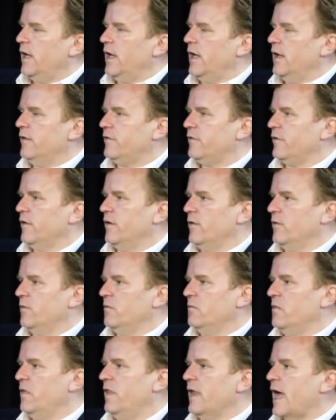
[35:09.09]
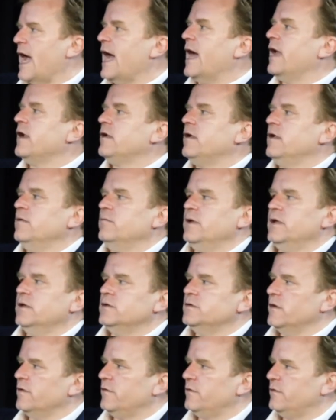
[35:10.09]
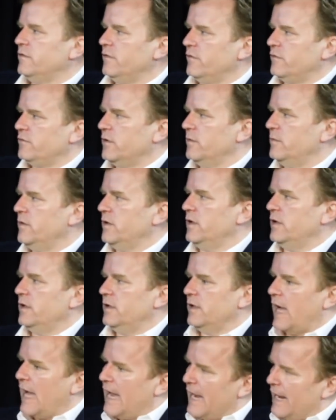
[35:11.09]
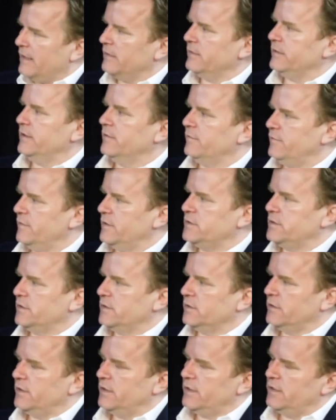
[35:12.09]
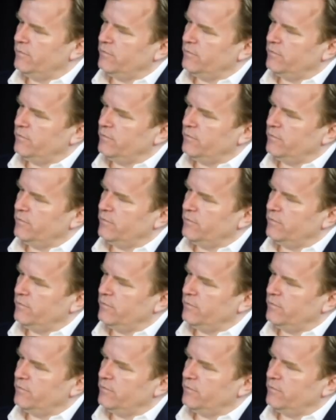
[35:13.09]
And so that can be just distributed highly efficiently